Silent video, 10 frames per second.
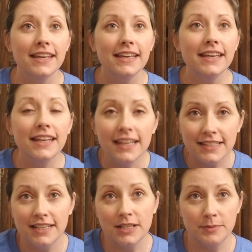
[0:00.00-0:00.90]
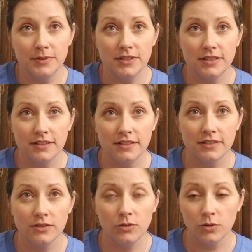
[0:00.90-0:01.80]
any tips
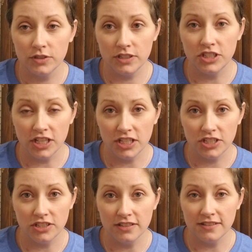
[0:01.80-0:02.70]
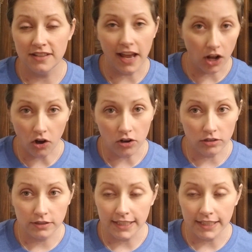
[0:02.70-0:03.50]
or suggestions at all,